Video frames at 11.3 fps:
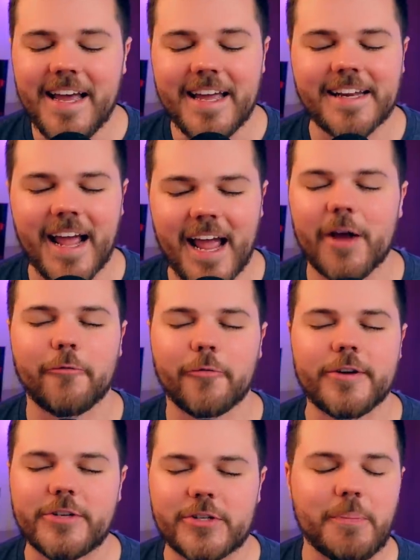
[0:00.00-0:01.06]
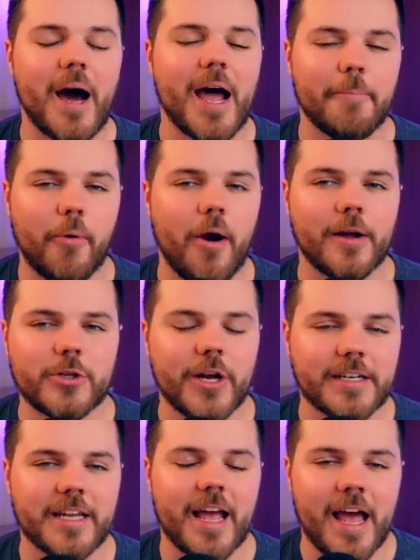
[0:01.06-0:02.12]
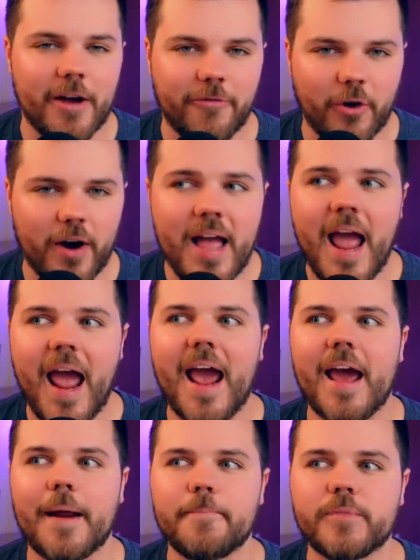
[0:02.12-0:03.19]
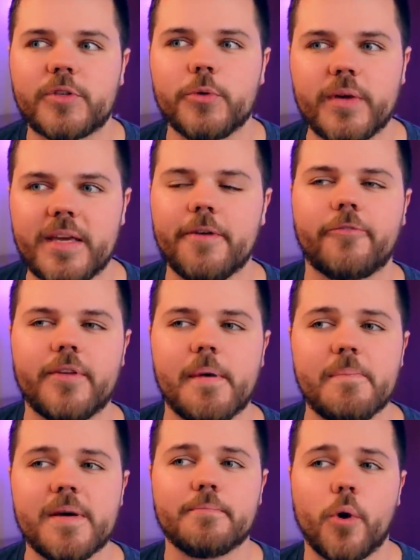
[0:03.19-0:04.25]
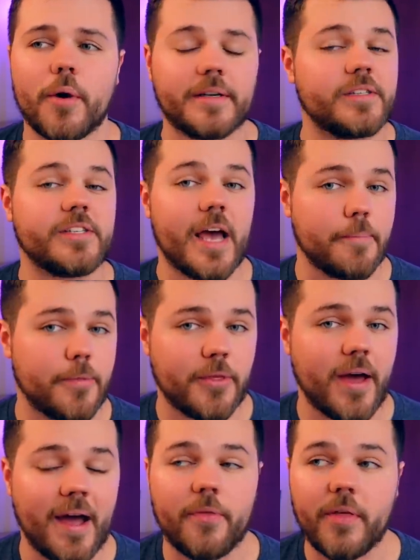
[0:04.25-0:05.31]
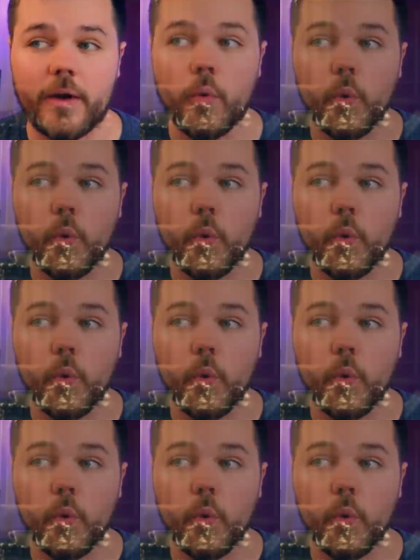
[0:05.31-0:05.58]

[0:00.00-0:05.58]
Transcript: in every spy project ever. And to give them a bit more depth, I think